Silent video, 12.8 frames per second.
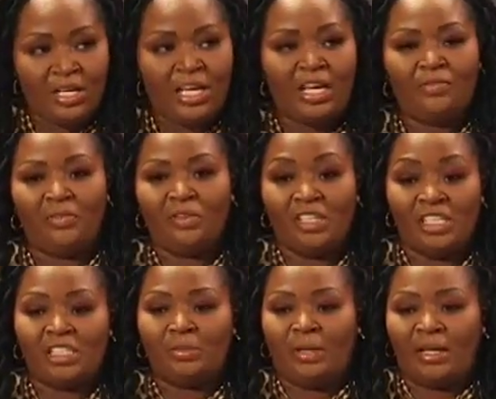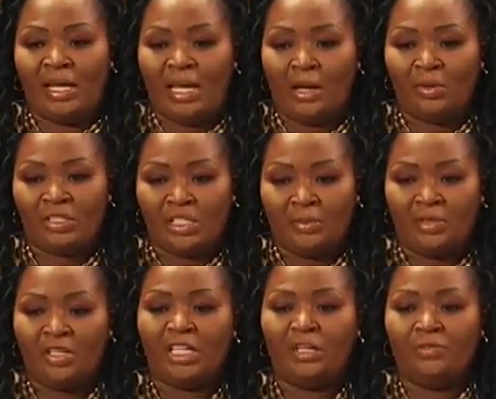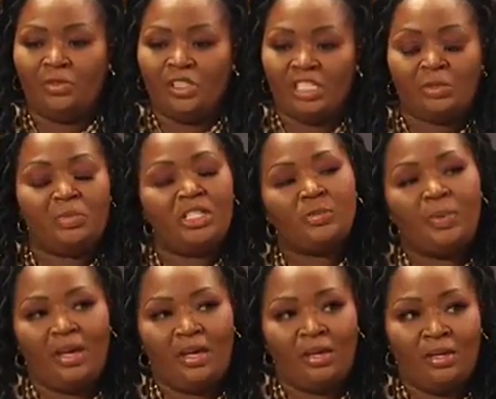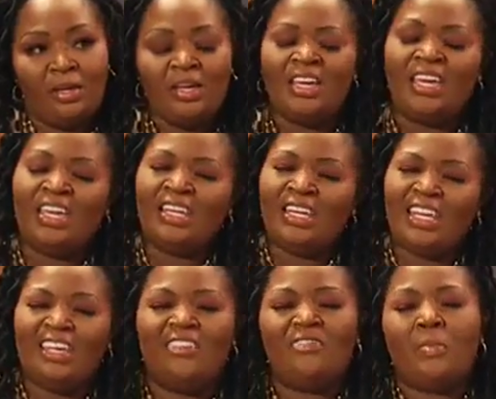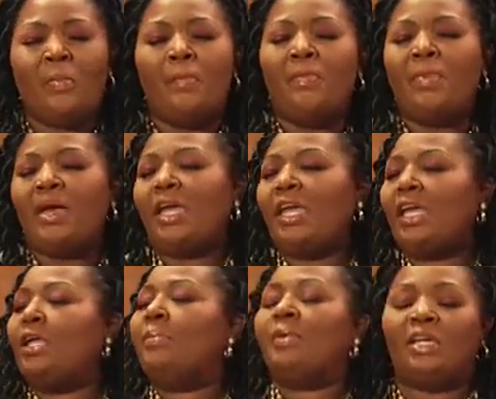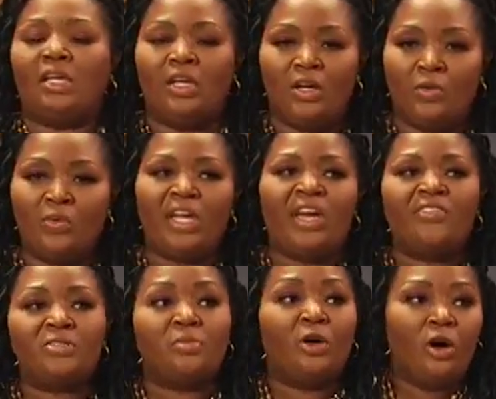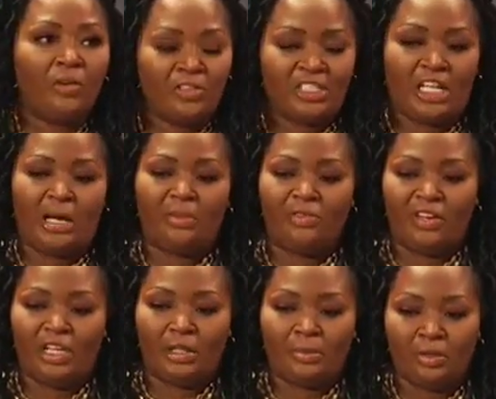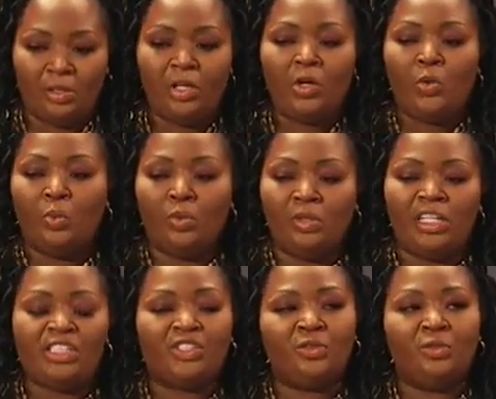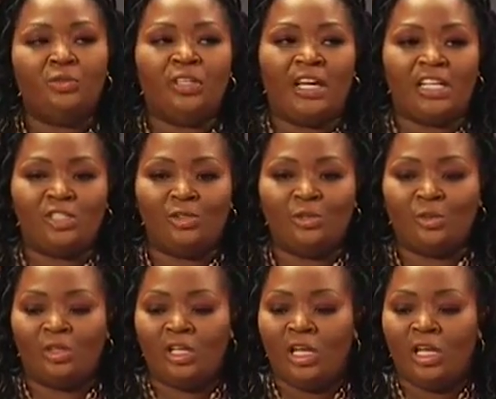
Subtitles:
And for these amount of hours, I'm going to give you this much pay. And if maybe we have some overtime available, we'll let you do that too.